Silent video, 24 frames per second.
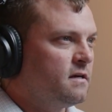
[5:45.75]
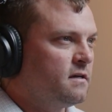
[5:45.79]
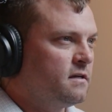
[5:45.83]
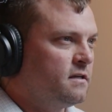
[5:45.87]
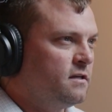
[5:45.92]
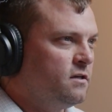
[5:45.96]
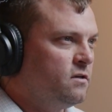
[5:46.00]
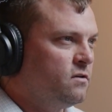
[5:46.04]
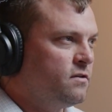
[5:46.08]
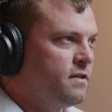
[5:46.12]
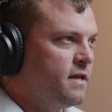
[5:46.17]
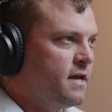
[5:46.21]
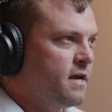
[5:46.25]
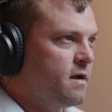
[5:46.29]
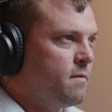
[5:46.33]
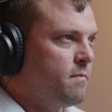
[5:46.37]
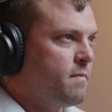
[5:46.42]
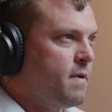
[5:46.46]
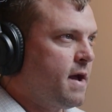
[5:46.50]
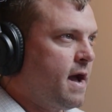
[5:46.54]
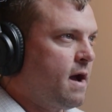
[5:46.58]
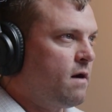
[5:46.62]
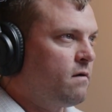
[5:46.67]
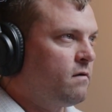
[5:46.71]
You think
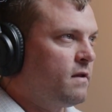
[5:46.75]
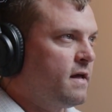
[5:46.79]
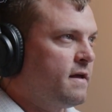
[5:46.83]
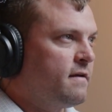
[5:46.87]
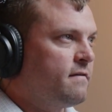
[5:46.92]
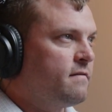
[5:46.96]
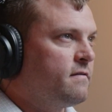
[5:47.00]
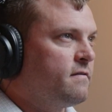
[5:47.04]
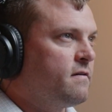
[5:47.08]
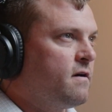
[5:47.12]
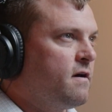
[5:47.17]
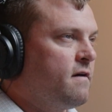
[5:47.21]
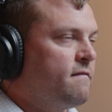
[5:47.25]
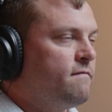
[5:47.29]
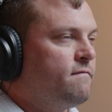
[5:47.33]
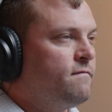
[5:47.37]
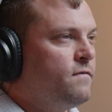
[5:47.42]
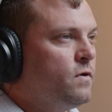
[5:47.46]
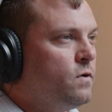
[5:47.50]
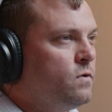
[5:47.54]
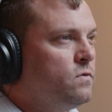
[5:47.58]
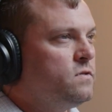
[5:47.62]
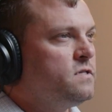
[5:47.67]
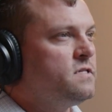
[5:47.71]
about like
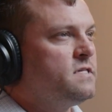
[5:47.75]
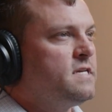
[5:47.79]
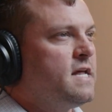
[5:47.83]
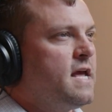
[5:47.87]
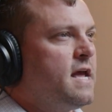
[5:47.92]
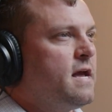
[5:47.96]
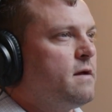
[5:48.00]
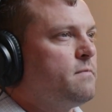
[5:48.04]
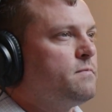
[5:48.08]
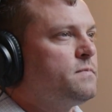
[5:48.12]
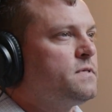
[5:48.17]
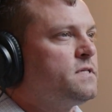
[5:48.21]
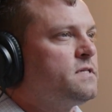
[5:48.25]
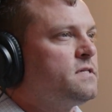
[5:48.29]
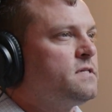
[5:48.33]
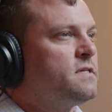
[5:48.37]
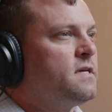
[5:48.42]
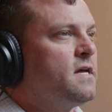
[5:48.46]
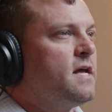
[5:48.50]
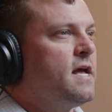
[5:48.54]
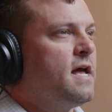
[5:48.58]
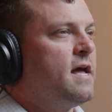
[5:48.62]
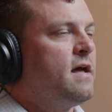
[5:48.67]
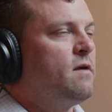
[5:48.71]
food stamps,
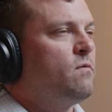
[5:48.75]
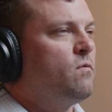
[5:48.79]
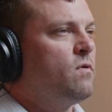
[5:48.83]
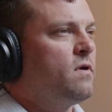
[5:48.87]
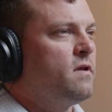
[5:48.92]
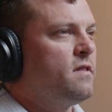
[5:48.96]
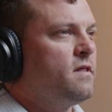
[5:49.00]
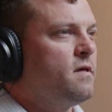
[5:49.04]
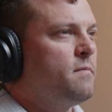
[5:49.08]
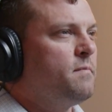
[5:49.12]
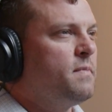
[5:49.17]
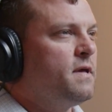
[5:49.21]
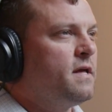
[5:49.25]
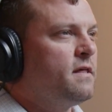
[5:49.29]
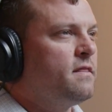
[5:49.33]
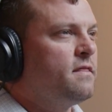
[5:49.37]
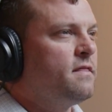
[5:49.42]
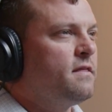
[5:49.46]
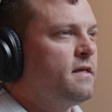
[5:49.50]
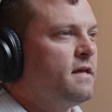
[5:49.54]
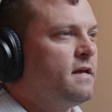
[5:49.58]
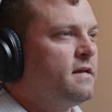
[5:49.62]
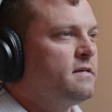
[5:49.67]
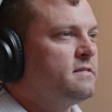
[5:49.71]
and one of the big
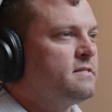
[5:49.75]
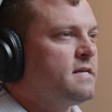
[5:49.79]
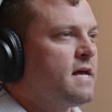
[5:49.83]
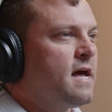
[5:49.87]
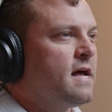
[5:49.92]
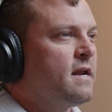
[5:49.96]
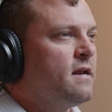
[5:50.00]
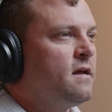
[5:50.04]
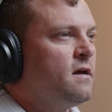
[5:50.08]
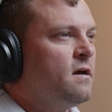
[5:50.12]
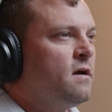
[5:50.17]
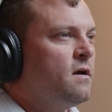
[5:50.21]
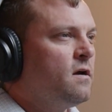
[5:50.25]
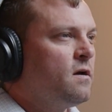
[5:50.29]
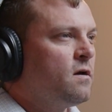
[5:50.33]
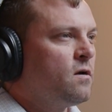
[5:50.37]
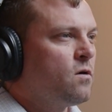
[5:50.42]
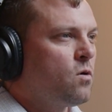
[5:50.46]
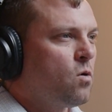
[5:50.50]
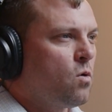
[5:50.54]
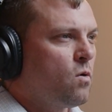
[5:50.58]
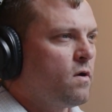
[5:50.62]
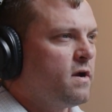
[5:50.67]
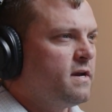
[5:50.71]
things that
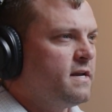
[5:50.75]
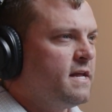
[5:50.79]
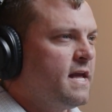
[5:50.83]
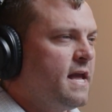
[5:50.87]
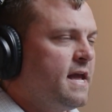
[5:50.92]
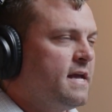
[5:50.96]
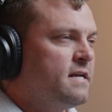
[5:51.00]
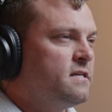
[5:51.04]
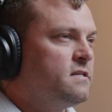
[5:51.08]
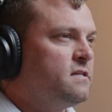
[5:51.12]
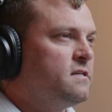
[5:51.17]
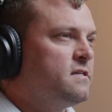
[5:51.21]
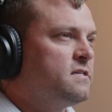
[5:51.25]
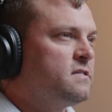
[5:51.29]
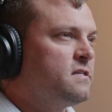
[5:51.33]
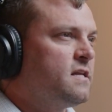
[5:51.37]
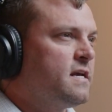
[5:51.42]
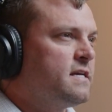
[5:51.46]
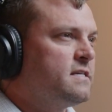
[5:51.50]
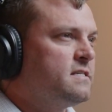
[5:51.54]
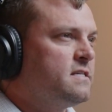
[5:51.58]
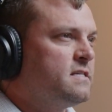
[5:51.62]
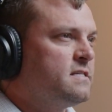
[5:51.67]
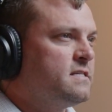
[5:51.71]
Corey DeAngelis
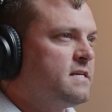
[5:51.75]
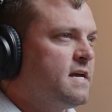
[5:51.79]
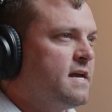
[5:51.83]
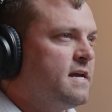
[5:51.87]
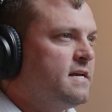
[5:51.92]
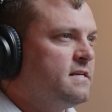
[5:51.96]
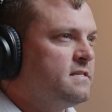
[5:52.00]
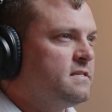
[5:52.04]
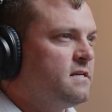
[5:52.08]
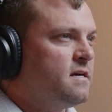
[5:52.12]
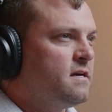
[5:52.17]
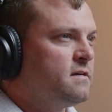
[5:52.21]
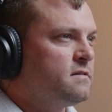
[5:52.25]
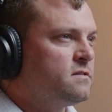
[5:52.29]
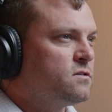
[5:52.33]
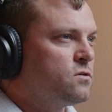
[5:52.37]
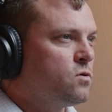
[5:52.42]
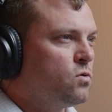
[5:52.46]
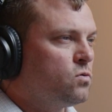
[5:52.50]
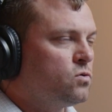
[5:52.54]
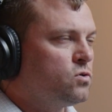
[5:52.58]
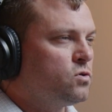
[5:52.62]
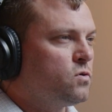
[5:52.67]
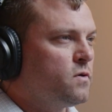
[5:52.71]
likes to say, he's a
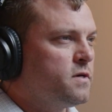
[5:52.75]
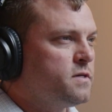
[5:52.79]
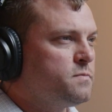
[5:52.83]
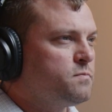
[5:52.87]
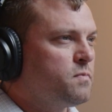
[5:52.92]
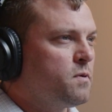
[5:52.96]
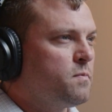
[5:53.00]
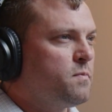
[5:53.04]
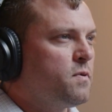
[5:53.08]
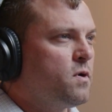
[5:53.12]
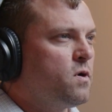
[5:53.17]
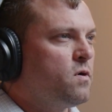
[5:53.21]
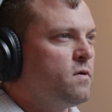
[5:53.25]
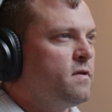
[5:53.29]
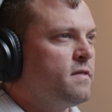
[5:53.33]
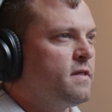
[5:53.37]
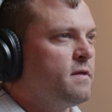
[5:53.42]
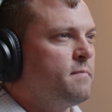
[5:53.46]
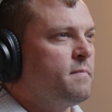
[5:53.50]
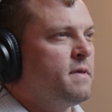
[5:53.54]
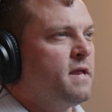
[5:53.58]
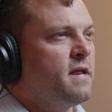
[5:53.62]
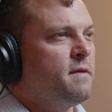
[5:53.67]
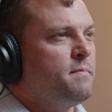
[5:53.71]
school choice proponent
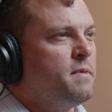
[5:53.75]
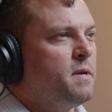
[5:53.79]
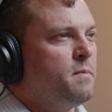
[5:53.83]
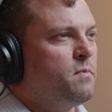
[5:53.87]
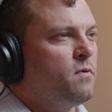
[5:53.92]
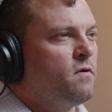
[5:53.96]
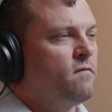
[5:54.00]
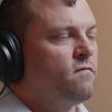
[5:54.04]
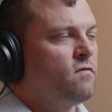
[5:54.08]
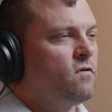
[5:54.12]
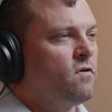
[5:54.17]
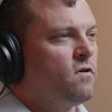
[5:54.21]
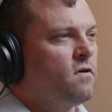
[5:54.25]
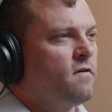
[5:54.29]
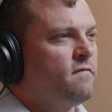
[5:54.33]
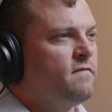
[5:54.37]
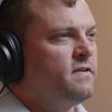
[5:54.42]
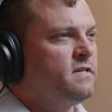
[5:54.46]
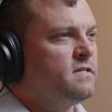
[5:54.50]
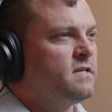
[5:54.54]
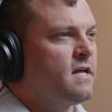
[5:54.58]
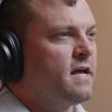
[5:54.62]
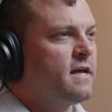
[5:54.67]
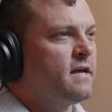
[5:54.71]
that many people have heard of.
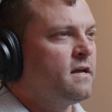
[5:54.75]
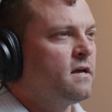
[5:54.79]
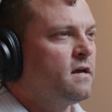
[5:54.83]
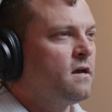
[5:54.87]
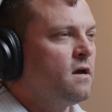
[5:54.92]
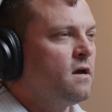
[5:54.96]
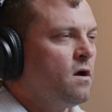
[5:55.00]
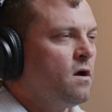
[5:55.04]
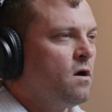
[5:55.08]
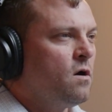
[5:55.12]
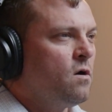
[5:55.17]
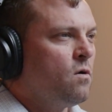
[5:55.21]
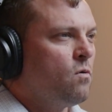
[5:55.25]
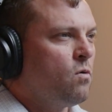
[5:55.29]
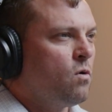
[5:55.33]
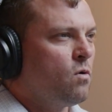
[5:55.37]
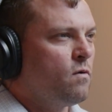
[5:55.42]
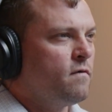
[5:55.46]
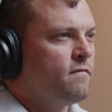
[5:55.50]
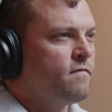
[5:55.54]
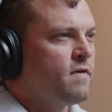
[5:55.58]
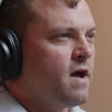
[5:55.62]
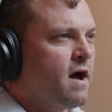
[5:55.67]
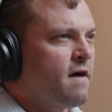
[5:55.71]
He's like, well,
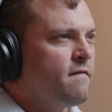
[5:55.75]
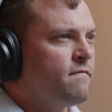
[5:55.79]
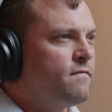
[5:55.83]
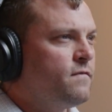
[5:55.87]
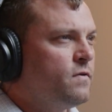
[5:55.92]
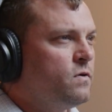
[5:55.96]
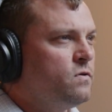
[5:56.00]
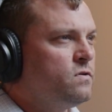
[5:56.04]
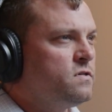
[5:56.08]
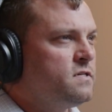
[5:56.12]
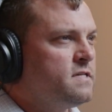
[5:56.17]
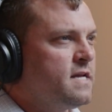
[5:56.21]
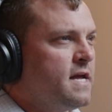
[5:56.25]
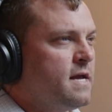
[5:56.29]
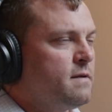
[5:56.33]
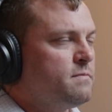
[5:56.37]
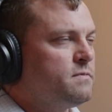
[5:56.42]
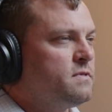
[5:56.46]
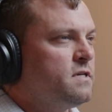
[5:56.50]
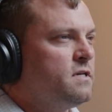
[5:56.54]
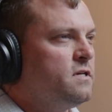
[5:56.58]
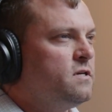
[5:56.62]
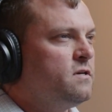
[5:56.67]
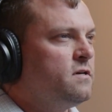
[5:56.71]
we've got food
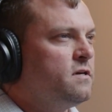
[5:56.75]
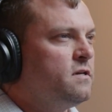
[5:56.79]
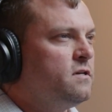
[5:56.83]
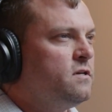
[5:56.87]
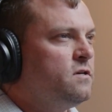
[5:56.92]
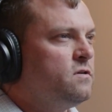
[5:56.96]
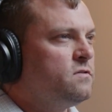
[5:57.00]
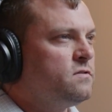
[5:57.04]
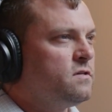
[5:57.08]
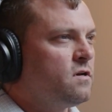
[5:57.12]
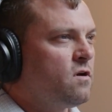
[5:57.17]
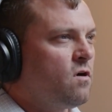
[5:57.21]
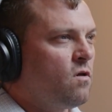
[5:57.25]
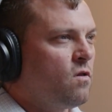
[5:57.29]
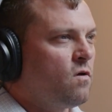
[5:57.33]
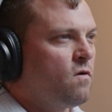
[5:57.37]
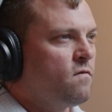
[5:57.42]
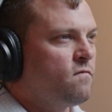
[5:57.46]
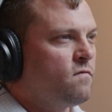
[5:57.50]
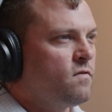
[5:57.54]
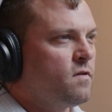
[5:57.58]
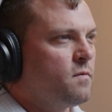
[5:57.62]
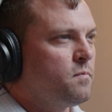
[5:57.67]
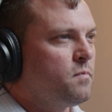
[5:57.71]
stamps and you can use it all
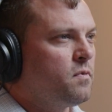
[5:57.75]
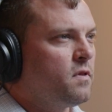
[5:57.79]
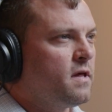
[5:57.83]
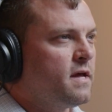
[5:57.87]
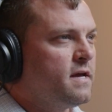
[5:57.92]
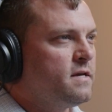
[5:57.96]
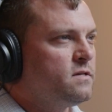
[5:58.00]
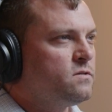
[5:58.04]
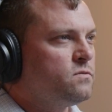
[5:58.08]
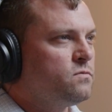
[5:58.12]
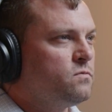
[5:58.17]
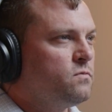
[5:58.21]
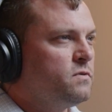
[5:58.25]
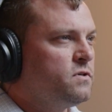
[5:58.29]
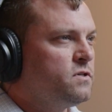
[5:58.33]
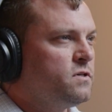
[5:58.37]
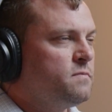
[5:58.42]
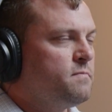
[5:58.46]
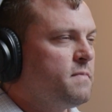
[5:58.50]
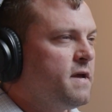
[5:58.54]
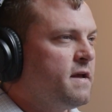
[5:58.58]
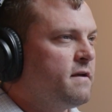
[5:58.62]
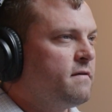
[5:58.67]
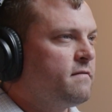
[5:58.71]
over the place. We
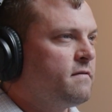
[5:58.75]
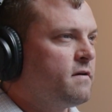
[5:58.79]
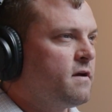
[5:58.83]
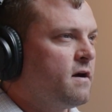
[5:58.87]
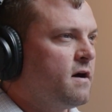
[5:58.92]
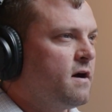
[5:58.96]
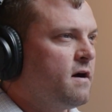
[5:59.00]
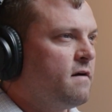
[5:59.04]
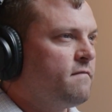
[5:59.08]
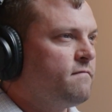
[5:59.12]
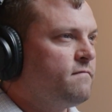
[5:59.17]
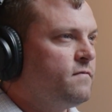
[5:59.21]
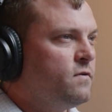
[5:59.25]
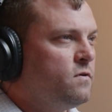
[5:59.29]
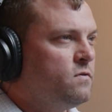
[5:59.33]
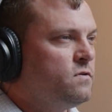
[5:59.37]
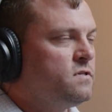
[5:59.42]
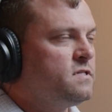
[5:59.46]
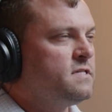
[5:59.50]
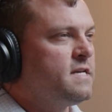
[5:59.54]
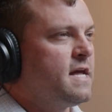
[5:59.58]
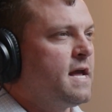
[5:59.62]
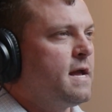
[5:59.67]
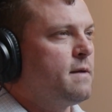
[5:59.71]
should make food
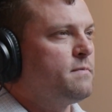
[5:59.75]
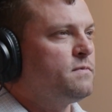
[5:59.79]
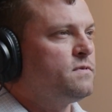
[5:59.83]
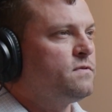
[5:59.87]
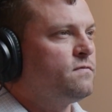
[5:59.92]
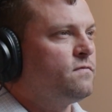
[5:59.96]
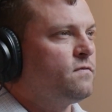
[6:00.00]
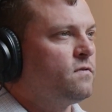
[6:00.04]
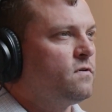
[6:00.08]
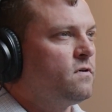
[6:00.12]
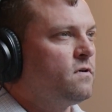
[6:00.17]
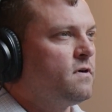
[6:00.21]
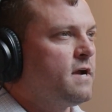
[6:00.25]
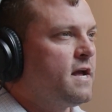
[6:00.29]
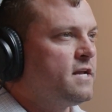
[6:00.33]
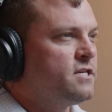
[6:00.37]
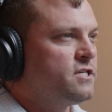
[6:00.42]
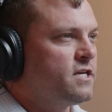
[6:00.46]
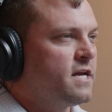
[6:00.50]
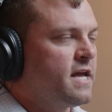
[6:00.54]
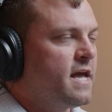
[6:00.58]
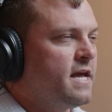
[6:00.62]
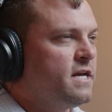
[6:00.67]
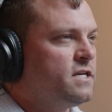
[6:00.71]
stamps for
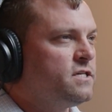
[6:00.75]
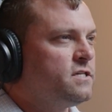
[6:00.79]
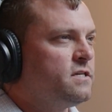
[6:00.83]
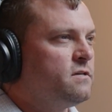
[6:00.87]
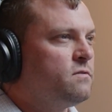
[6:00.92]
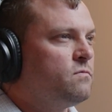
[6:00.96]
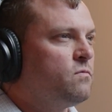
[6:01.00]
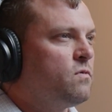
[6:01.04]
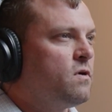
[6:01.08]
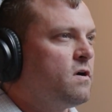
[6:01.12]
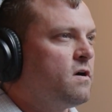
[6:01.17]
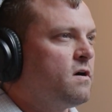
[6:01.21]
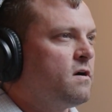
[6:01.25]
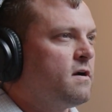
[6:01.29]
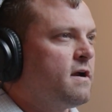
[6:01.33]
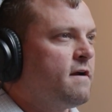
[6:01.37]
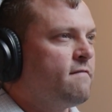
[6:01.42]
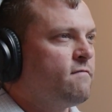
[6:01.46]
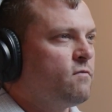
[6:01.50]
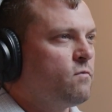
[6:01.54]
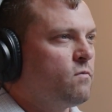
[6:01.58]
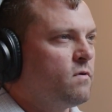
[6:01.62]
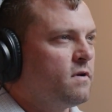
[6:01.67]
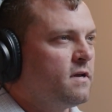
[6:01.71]
education where
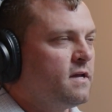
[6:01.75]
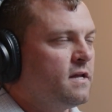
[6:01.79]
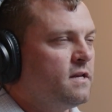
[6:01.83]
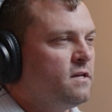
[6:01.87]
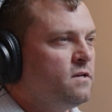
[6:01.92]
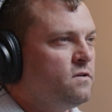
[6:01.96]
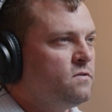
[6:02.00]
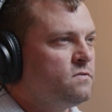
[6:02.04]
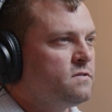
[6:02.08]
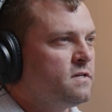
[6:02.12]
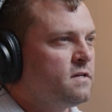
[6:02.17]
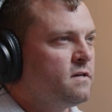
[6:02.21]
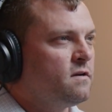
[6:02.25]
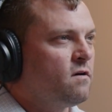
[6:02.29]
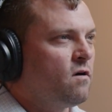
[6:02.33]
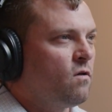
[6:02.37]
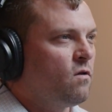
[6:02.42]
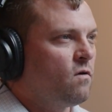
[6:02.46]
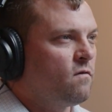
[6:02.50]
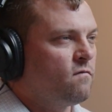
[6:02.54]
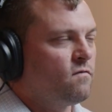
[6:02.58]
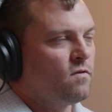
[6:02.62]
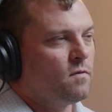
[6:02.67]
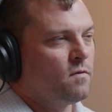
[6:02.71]
everyone can use it all over the